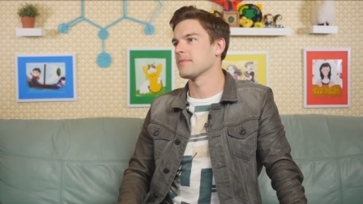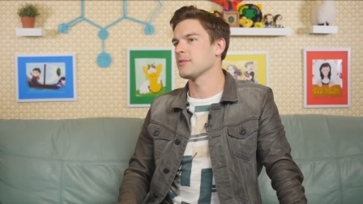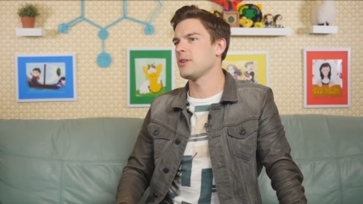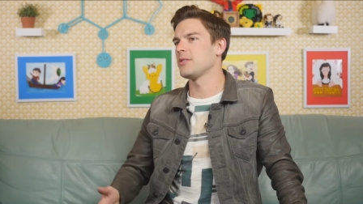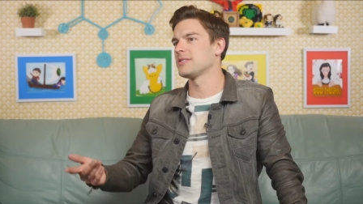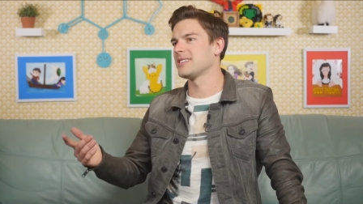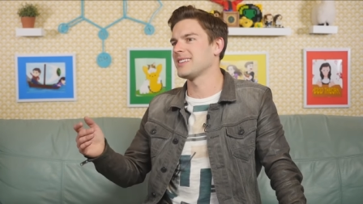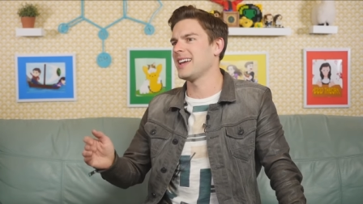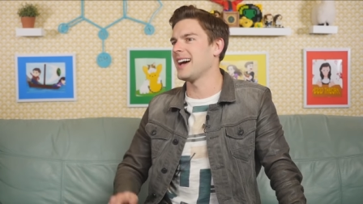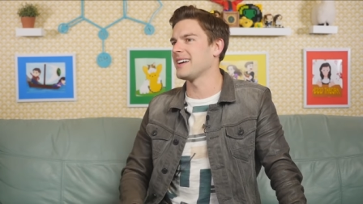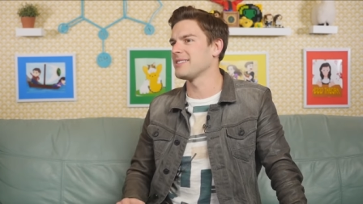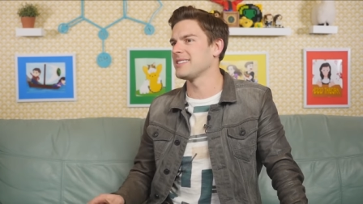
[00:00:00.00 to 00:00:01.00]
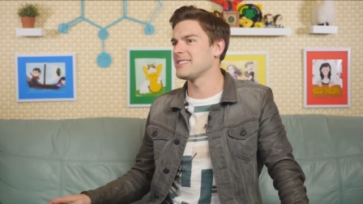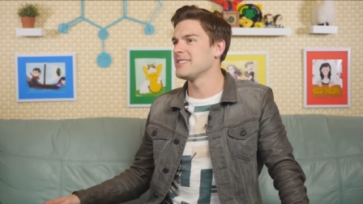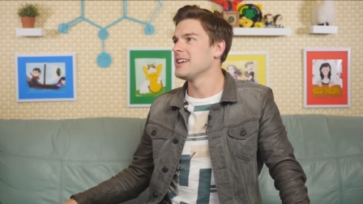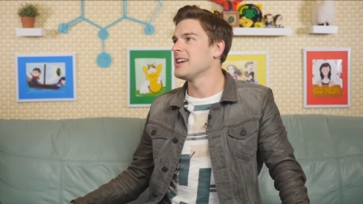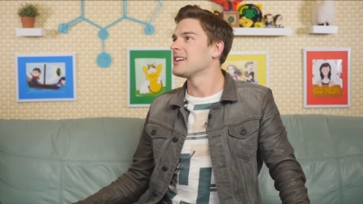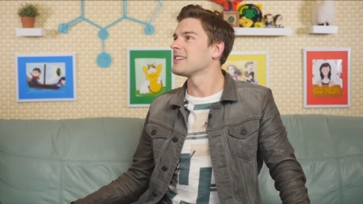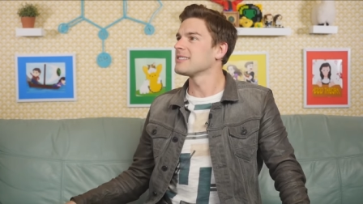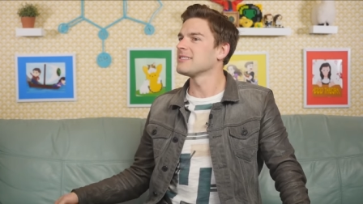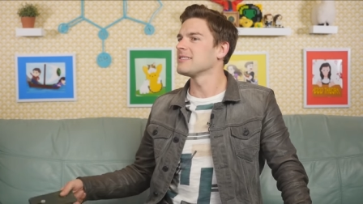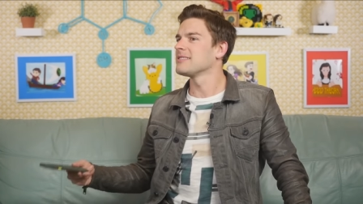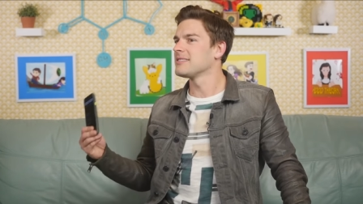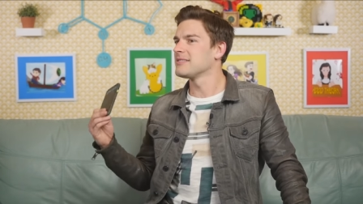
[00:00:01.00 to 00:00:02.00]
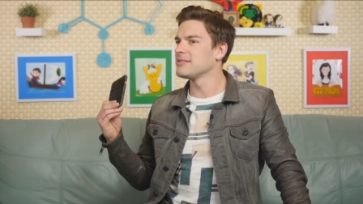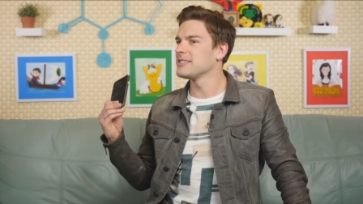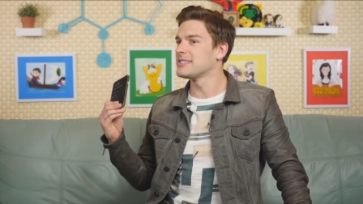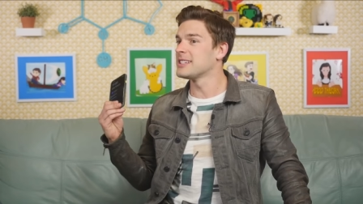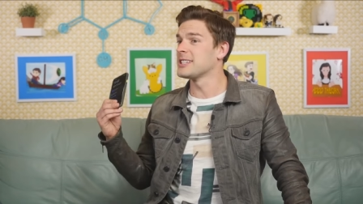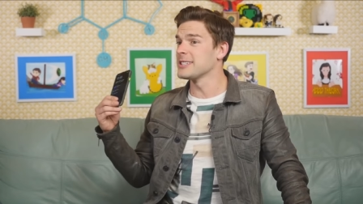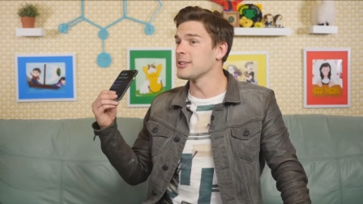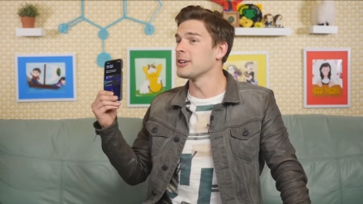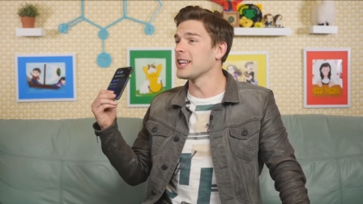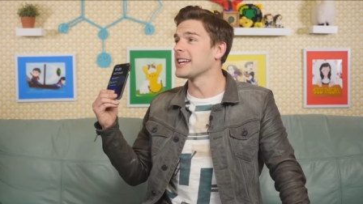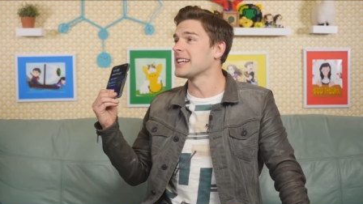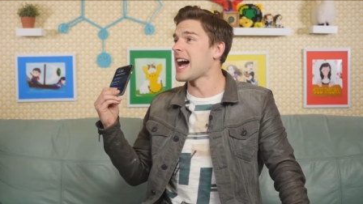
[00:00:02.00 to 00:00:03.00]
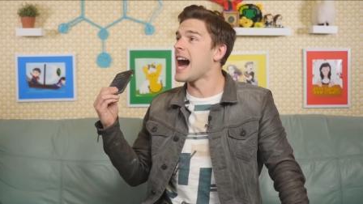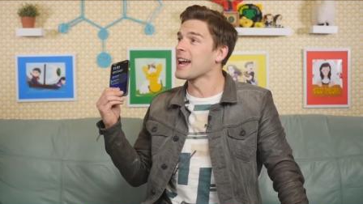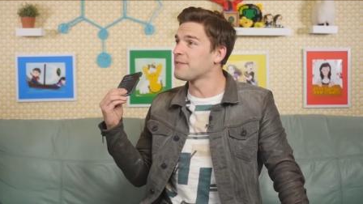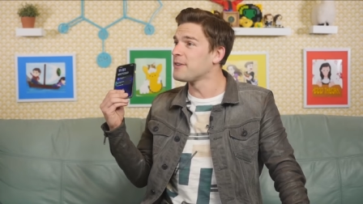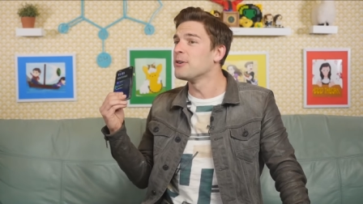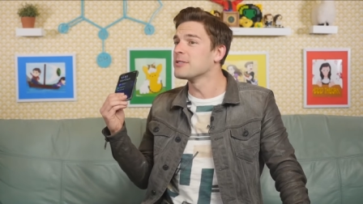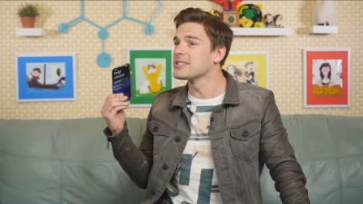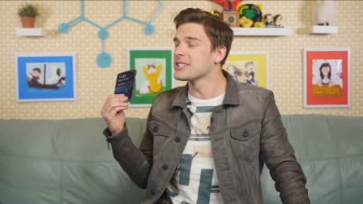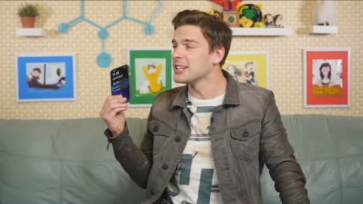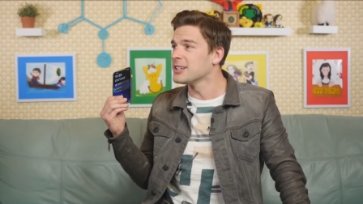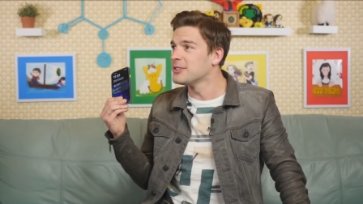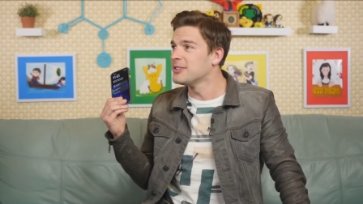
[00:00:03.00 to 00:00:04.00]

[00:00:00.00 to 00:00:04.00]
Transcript: Well, yeah. But it doesn't. Does this up. look like an iPhone to you?